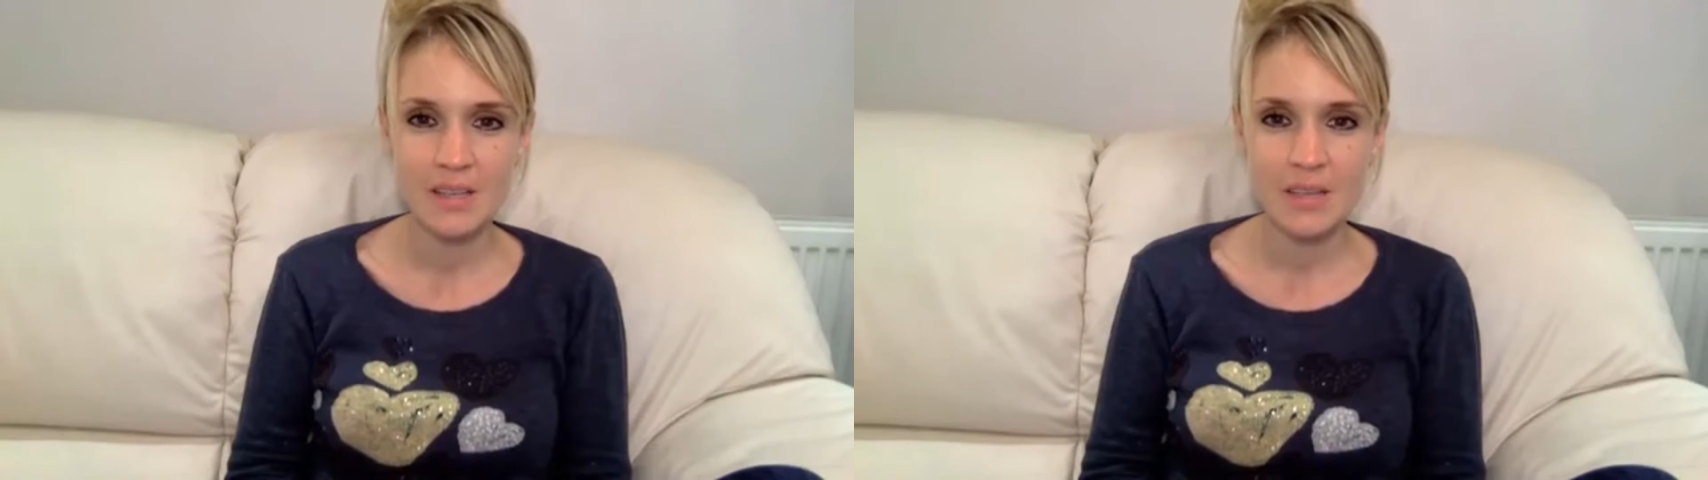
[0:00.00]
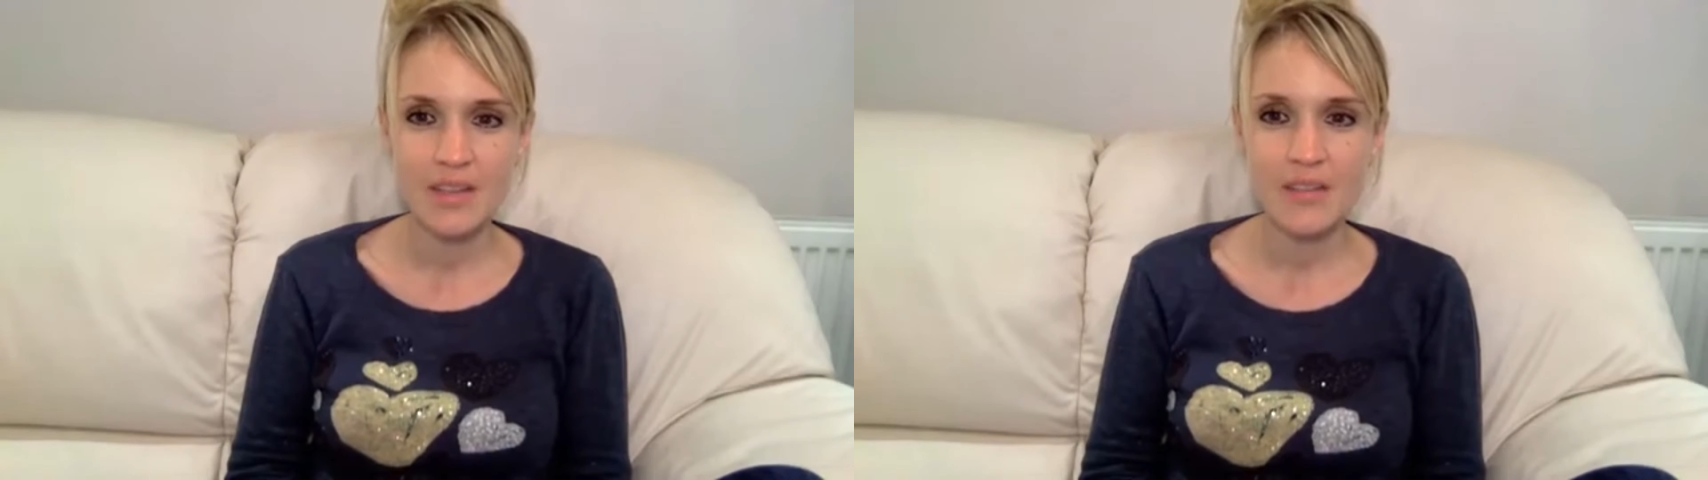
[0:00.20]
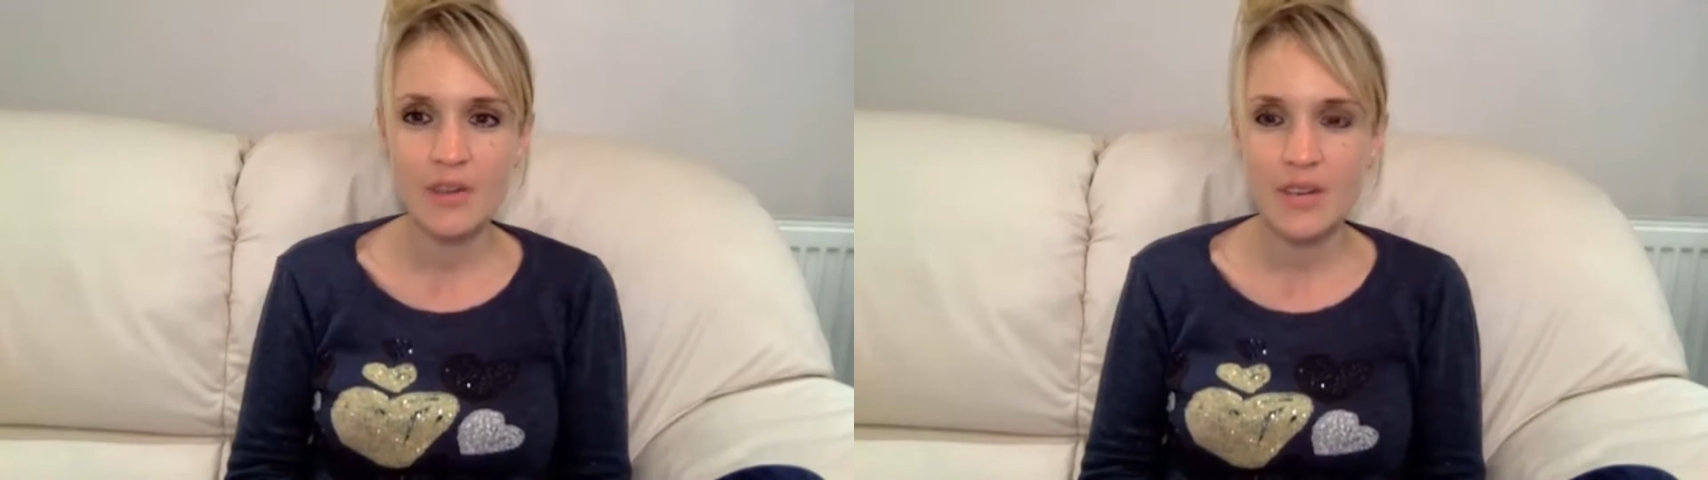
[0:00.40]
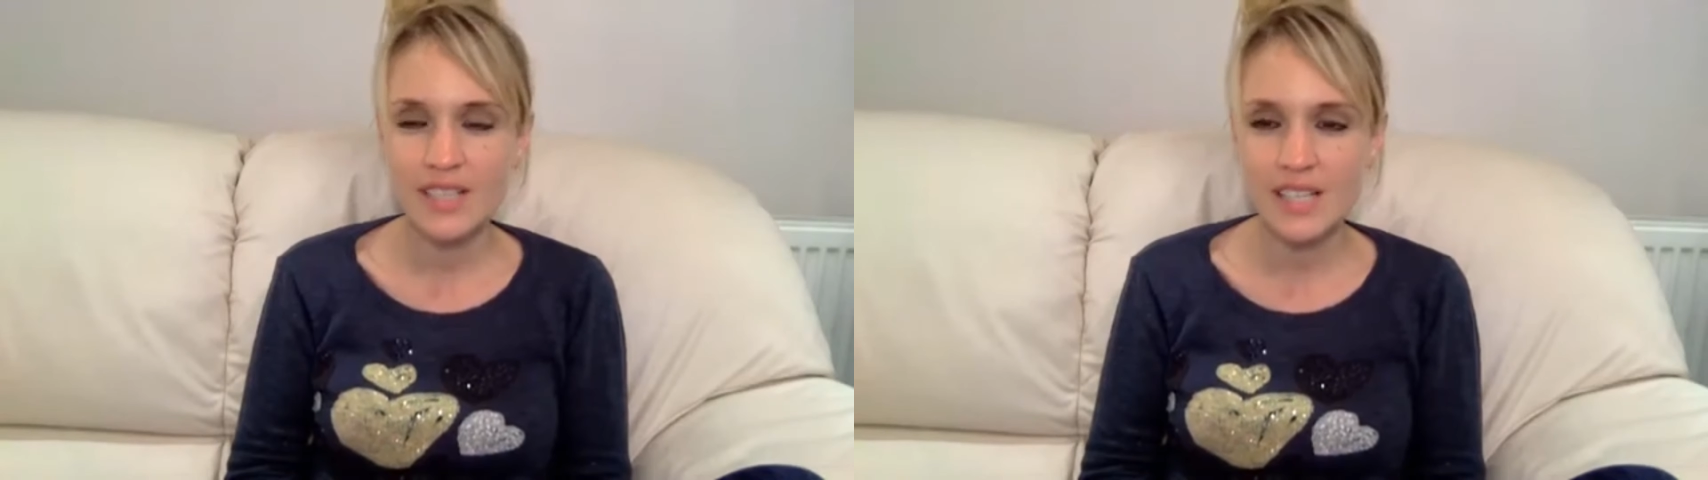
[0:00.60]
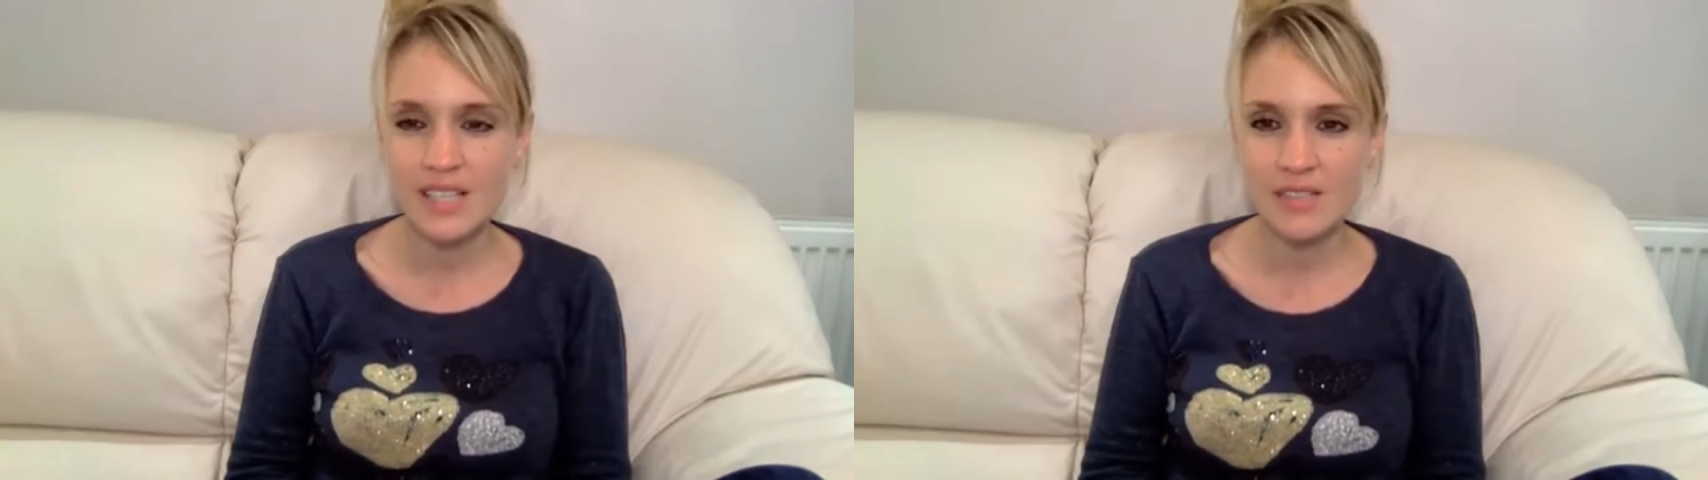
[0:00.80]
But if you're
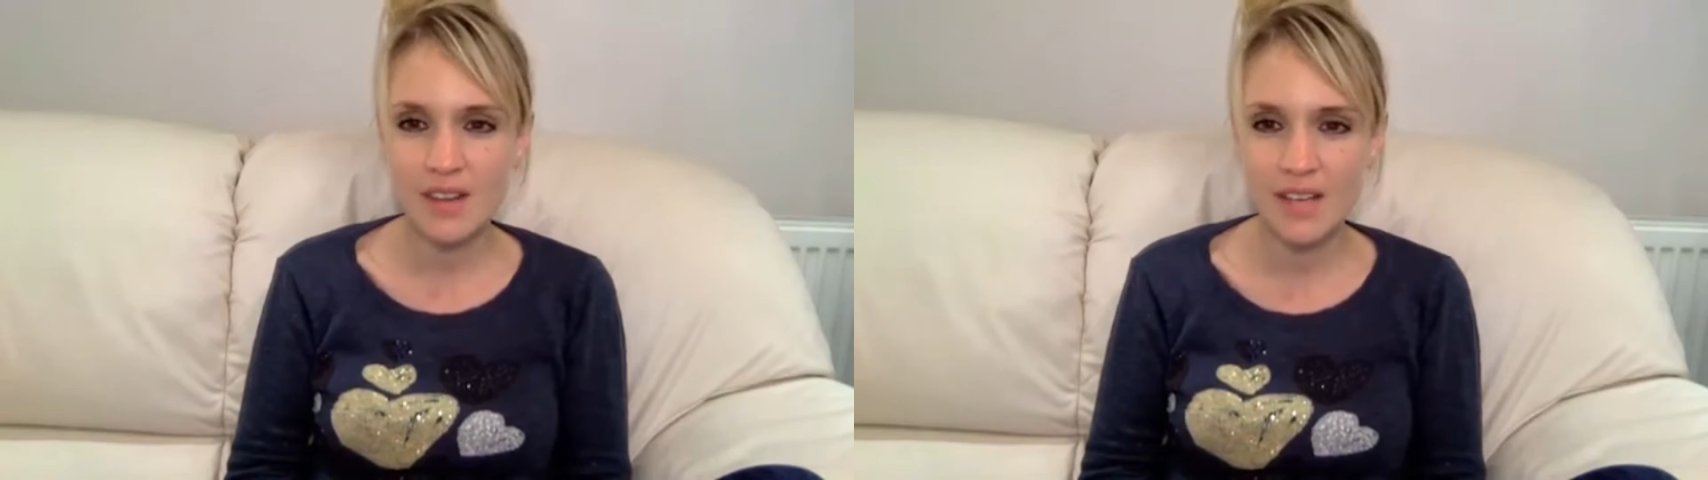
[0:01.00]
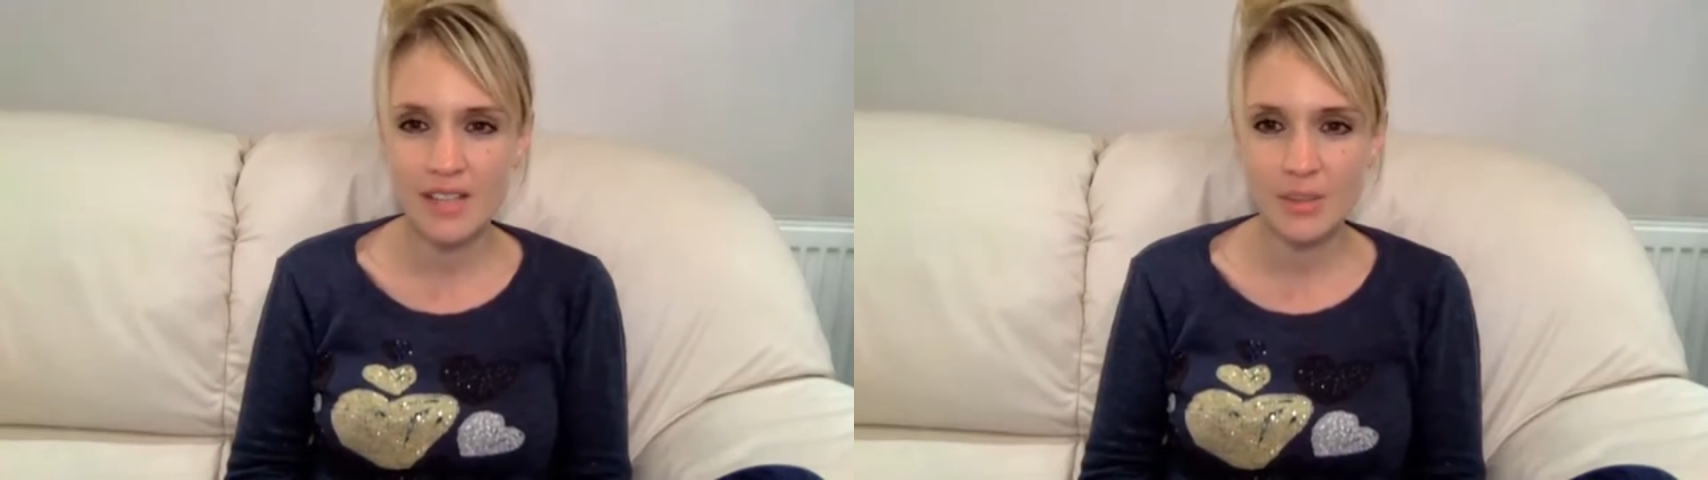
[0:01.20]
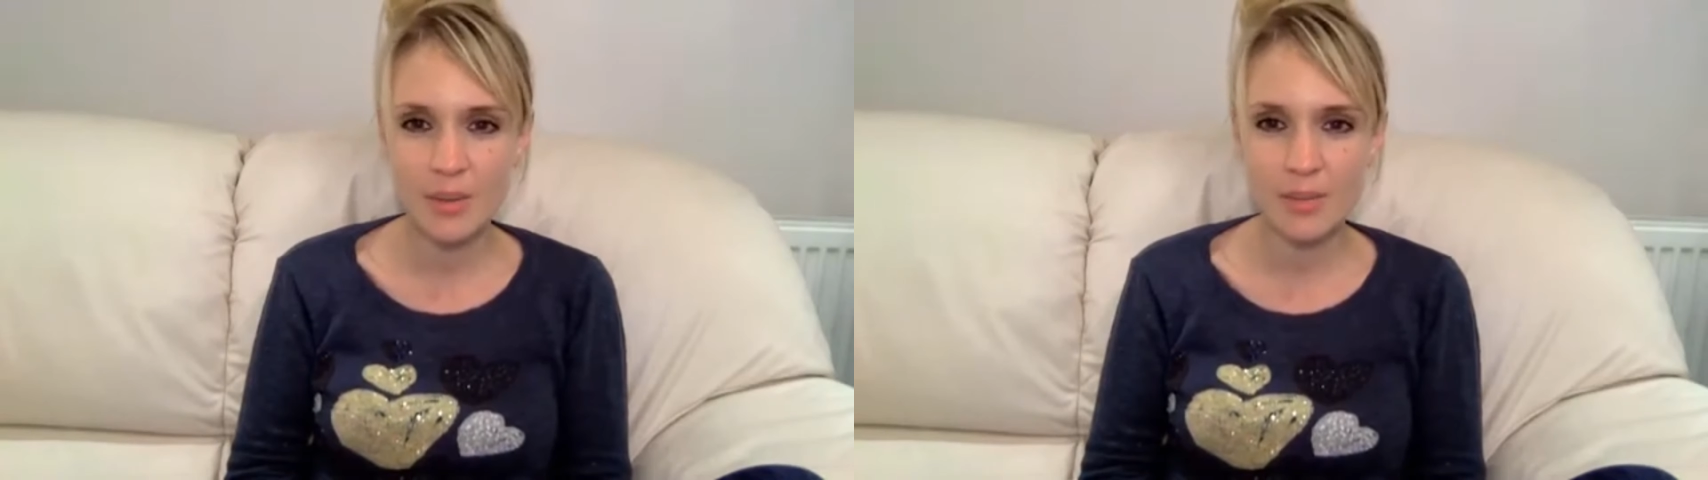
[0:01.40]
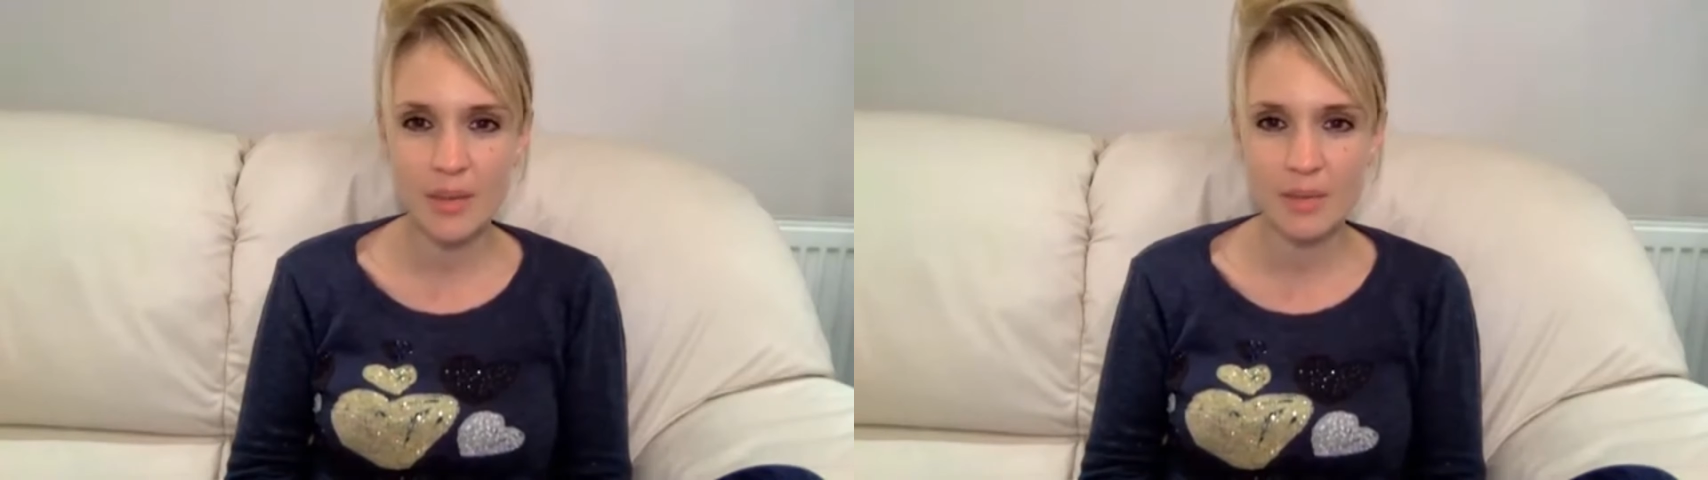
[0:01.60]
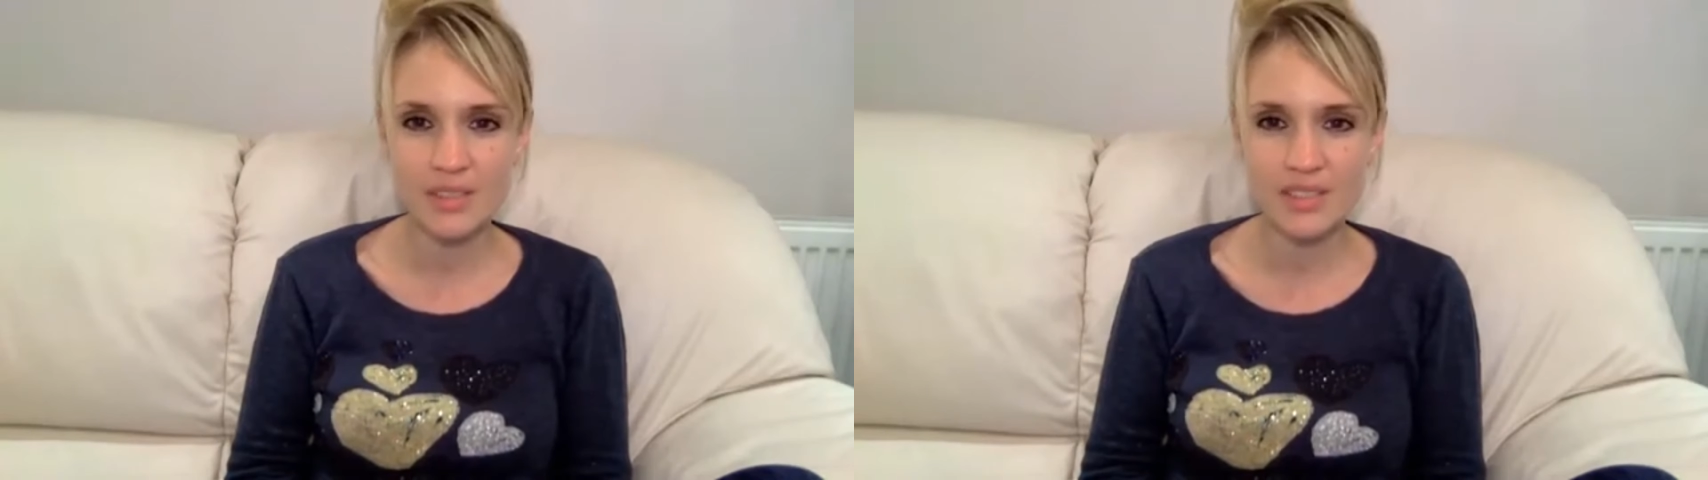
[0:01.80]
identified, you won't be
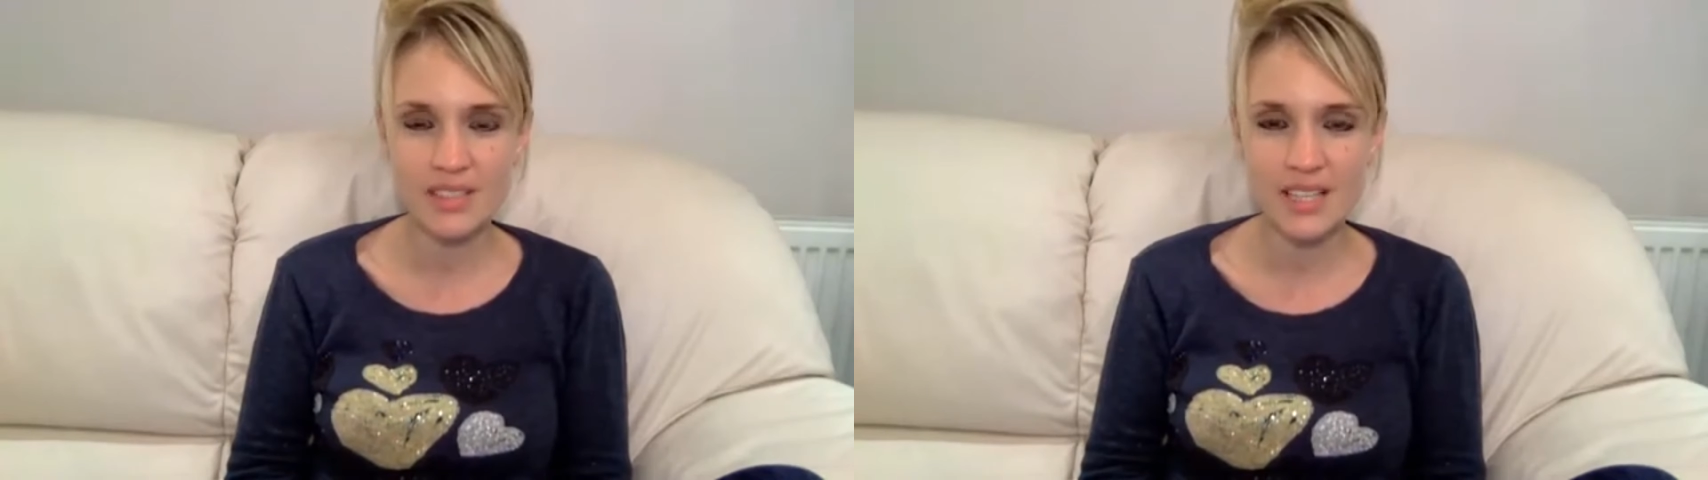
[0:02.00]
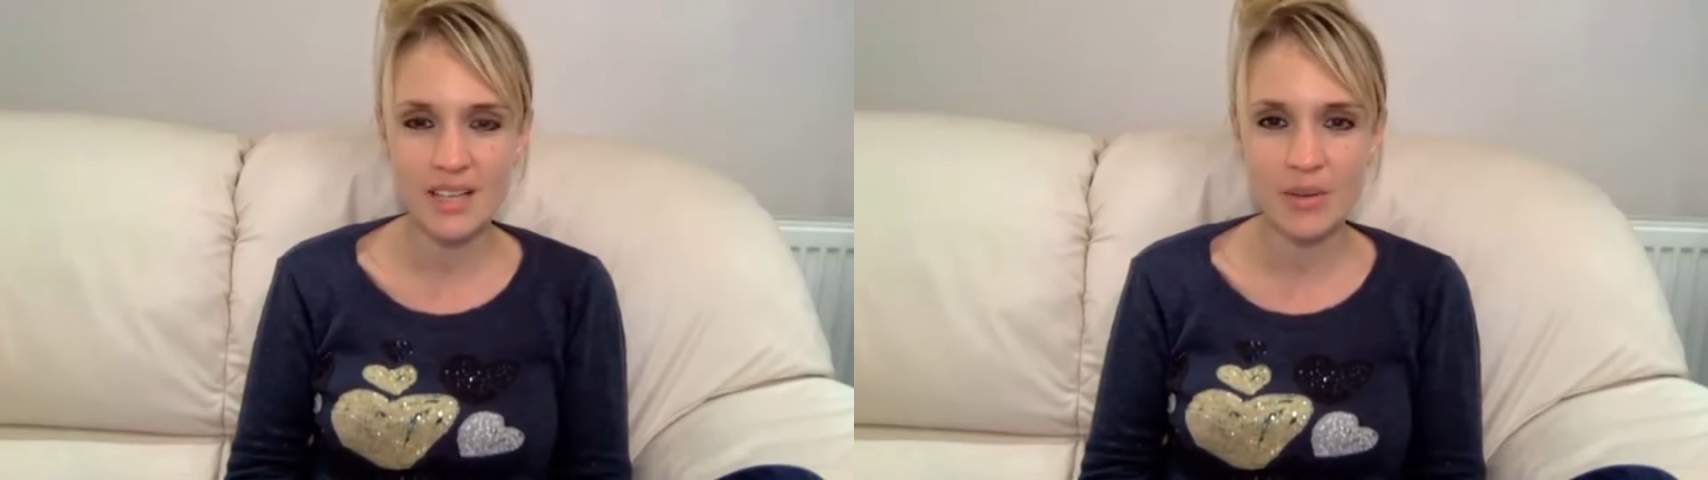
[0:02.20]
able to see it,